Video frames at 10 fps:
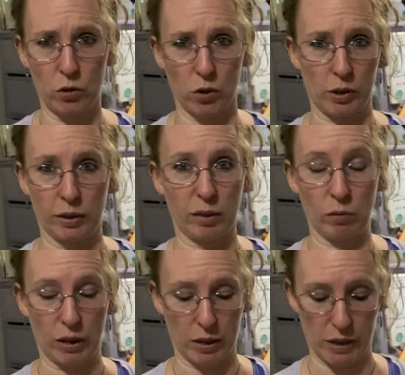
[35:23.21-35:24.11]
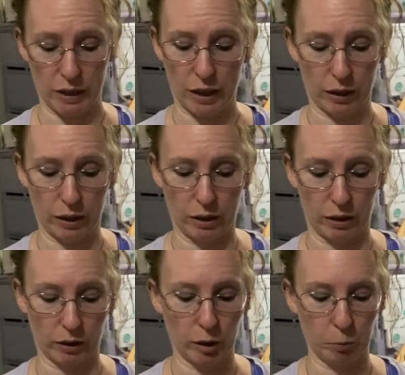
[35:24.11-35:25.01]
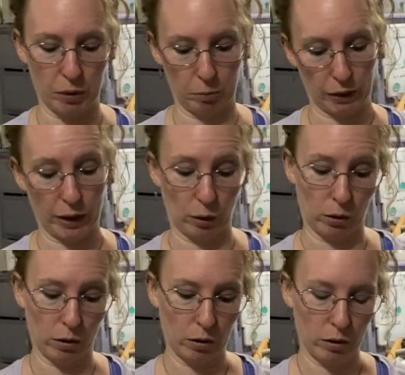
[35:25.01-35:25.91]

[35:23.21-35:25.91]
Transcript: just leave the ends hanging and clip them later